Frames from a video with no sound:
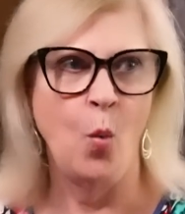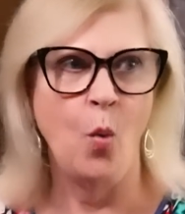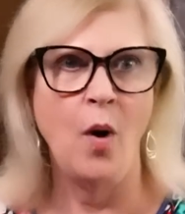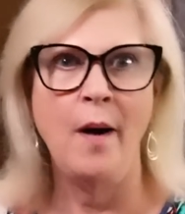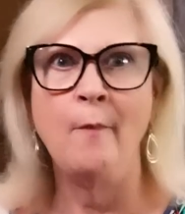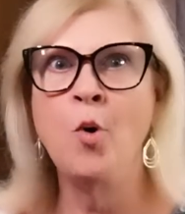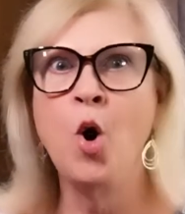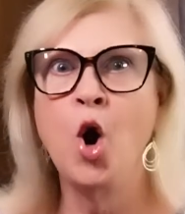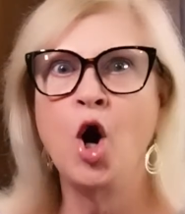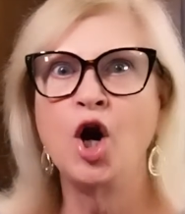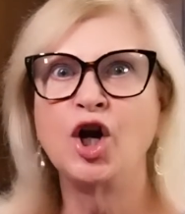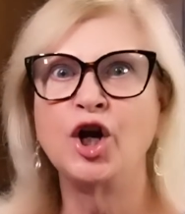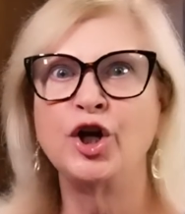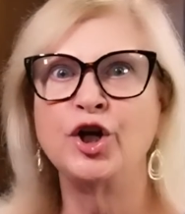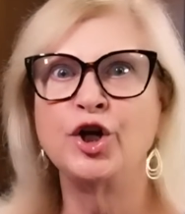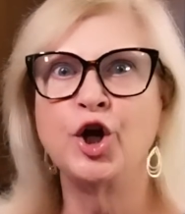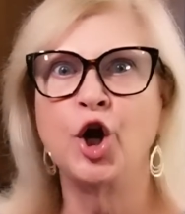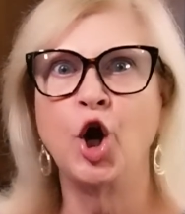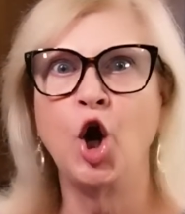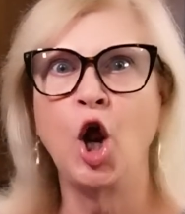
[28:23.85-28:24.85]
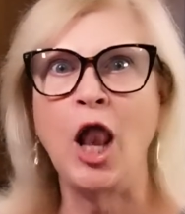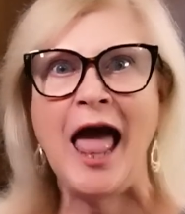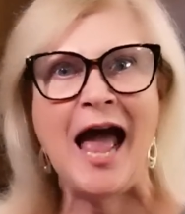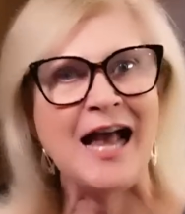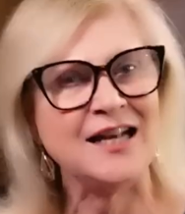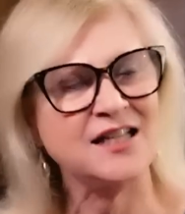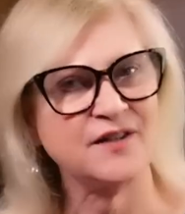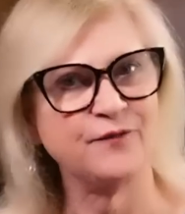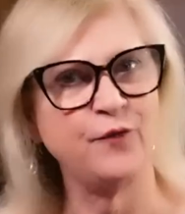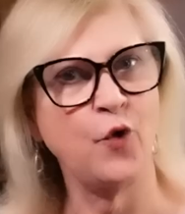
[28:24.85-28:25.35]
What more could a girl
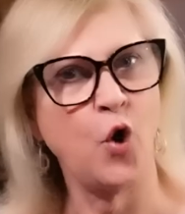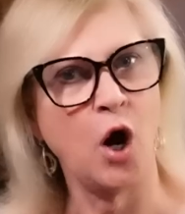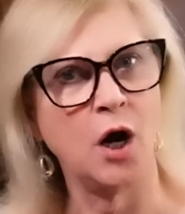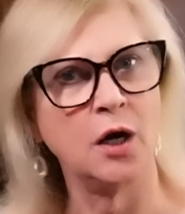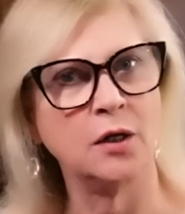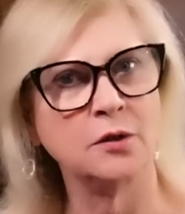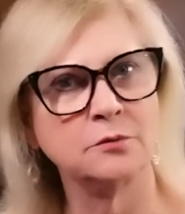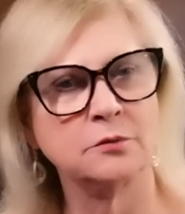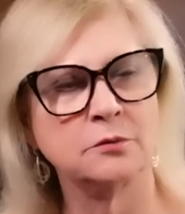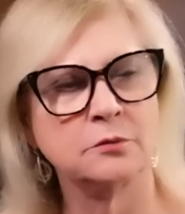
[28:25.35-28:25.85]
ask for?